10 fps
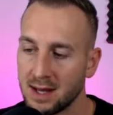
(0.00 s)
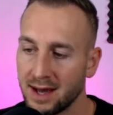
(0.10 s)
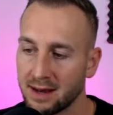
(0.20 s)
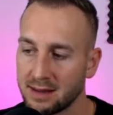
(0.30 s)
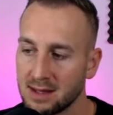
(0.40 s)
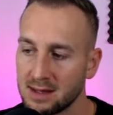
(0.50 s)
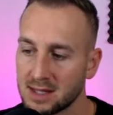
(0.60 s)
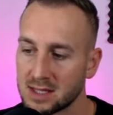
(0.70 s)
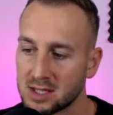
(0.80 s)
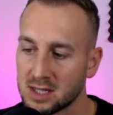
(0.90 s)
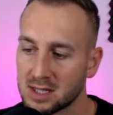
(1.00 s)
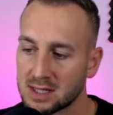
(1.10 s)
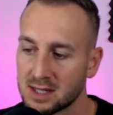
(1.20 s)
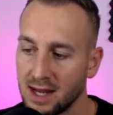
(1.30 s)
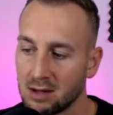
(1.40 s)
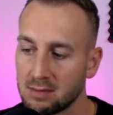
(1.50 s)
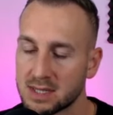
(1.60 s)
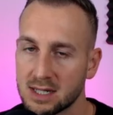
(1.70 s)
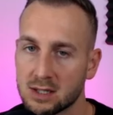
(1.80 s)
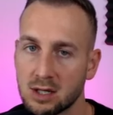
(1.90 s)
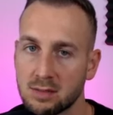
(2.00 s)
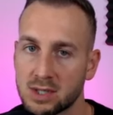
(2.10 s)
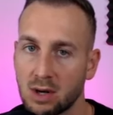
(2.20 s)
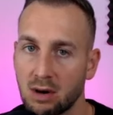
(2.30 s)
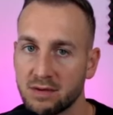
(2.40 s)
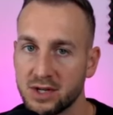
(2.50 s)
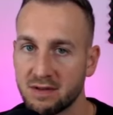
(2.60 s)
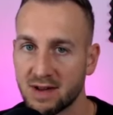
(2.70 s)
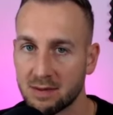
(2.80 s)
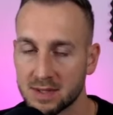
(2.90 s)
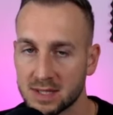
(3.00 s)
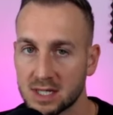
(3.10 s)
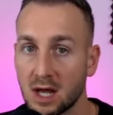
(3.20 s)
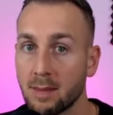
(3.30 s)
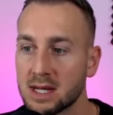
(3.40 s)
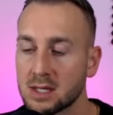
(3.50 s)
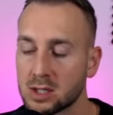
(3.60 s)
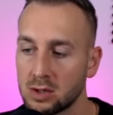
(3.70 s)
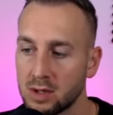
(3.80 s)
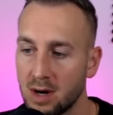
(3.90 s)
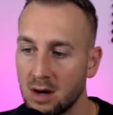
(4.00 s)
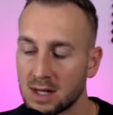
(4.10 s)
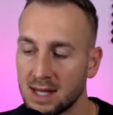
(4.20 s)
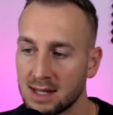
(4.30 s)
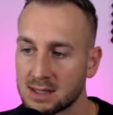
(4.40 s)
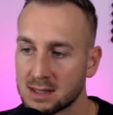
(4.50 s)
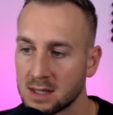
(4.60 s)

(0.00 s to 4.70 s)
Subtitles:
And I think this just helps in terms of new developers coming to the market.